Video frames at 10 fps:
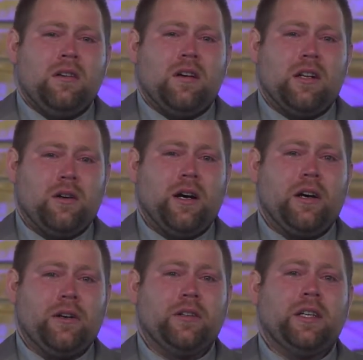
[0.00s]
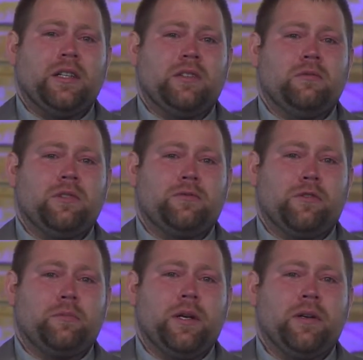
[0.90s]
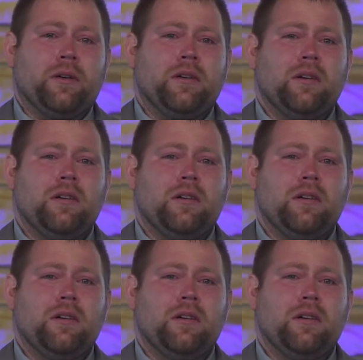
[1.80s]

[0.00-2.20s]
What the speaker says: I know how irritating it was for Peter